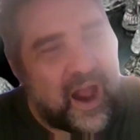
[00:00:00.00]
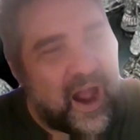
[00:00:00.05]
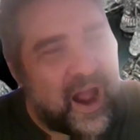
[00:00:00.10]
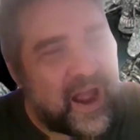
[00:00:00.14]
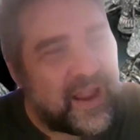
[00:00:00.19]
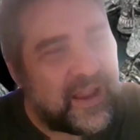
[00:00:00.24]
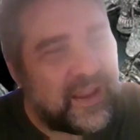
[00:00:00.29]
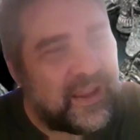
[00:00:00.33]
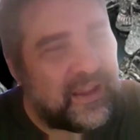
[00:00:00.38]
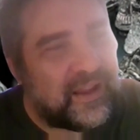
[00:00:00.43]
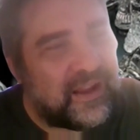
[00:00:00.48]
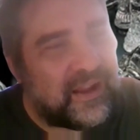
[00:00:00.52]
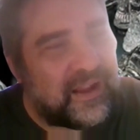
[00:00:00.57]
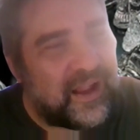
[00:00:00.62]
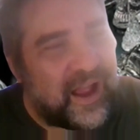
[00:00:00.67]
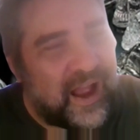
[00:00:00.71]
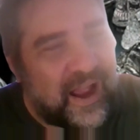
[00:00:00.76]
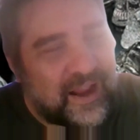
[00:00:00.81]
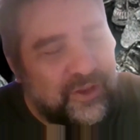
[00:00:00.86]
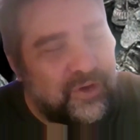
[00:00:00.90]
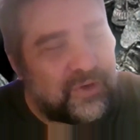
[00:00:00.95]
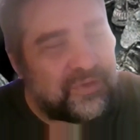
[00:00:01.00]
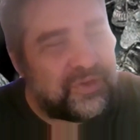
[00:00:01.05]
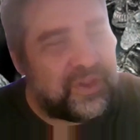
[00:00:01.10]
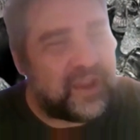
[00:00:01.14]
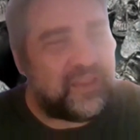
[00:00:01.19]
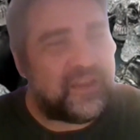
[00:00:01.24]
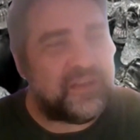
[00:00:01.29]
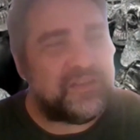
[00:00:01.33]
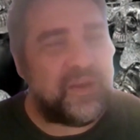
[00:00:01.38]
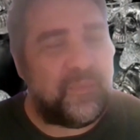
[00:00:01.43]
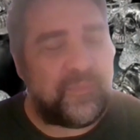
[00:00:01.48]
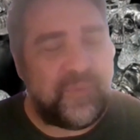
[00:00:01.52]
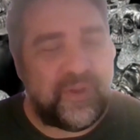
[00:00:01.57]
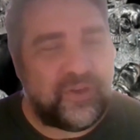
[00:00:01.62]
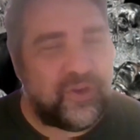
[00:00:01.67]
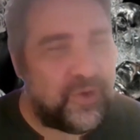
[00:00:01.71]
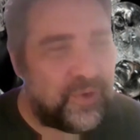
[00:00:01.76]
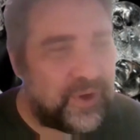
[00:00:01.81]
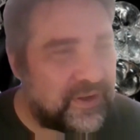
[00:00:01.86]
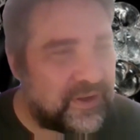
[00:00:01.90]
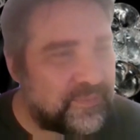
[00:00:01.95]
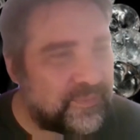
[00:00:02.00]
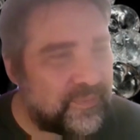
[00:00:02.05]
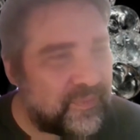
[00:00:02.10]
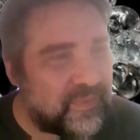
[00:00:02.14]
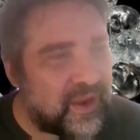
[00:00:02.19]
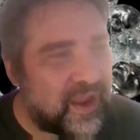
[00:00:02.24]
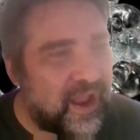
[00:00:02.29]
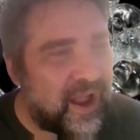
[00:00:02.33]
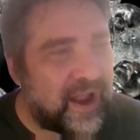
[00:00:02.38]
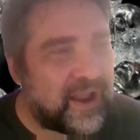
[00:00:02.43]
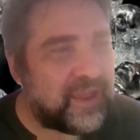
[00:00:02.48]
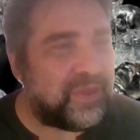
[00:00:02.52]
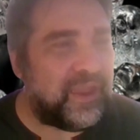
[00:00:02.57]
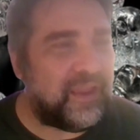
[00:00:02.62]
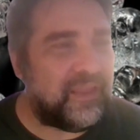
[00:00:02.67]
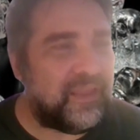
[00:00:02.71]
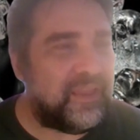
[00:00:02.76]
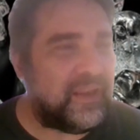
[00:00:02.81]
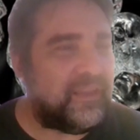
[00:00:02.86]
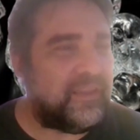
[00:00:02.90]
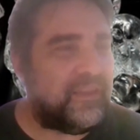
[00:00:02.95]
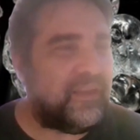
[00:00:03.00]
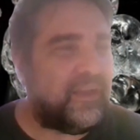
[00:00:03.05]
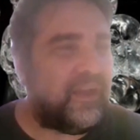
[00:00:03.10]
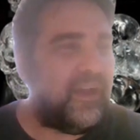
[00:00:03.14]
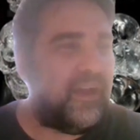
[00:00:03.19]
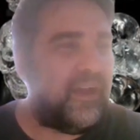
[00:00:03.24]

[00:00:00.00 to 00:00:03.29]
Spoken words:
I do think there's something to it. I think that